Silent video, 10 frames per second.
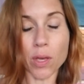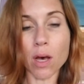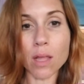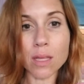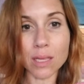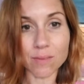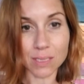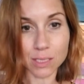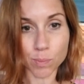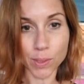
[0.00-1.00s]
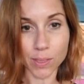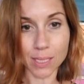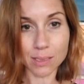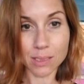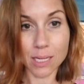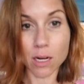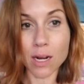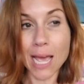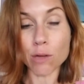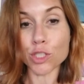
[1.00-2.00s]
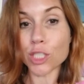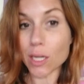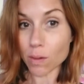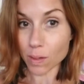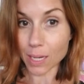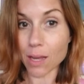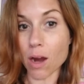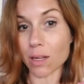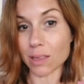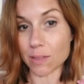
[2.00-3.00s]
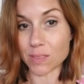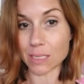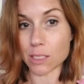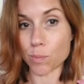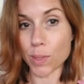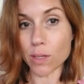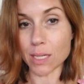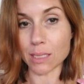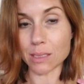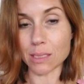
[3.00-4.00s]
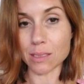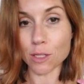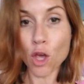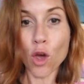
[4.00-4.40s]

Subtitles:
on the lived experience, and on how sharing our lived experiences,